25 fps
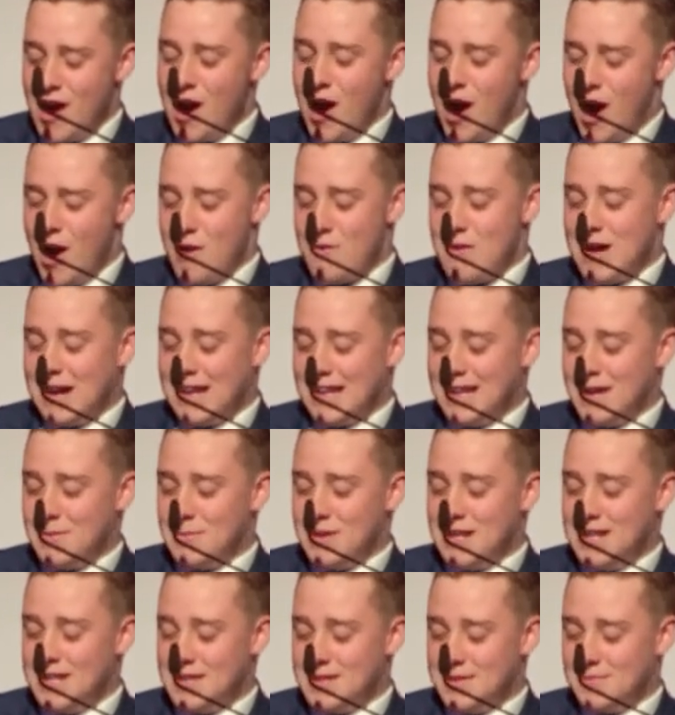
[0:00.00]
I rang
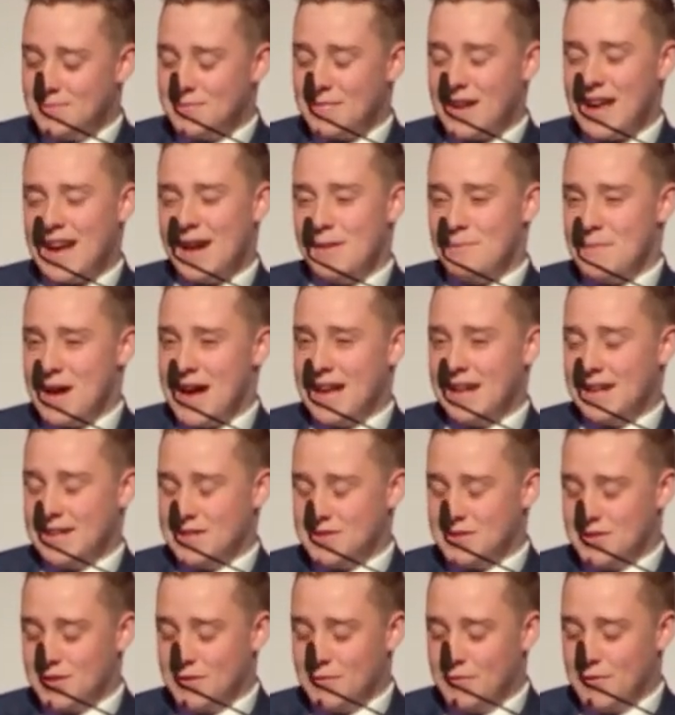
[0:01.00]
Liberties and a man
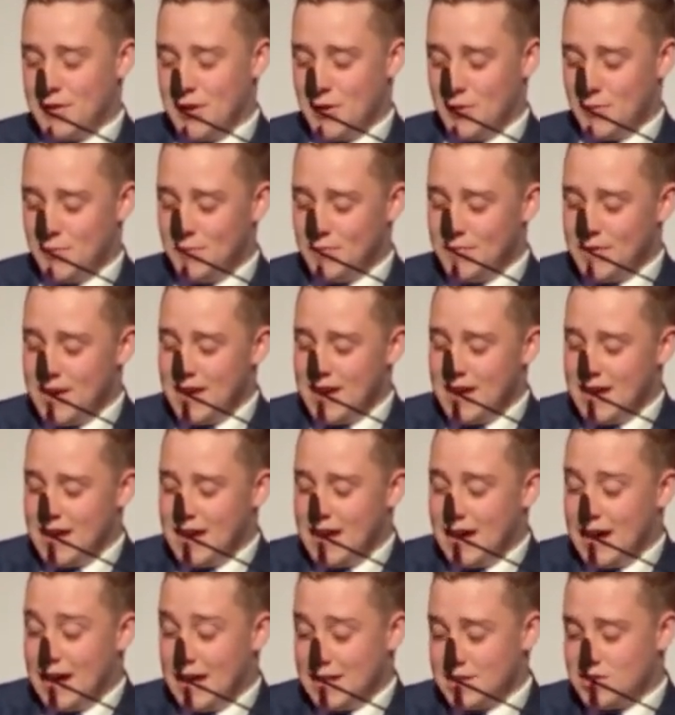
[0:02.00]
answered the phone
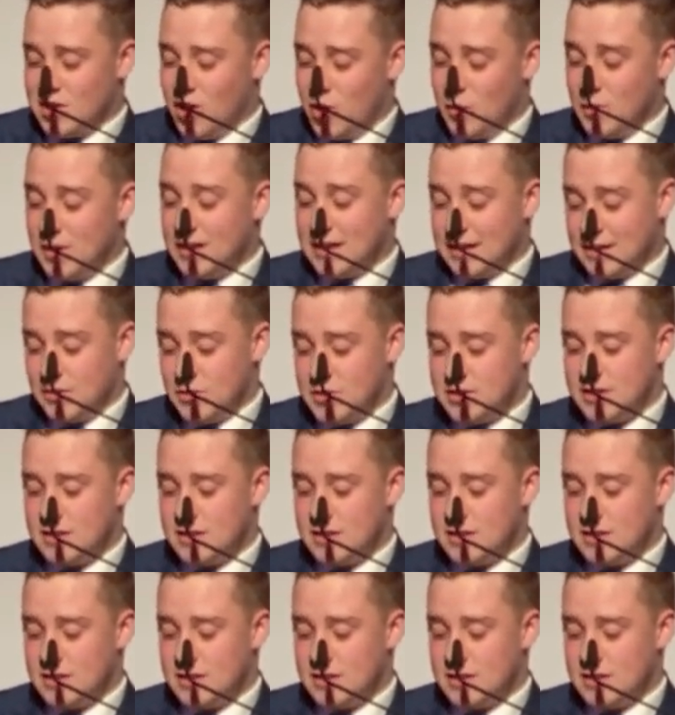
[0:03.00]
and told me that there was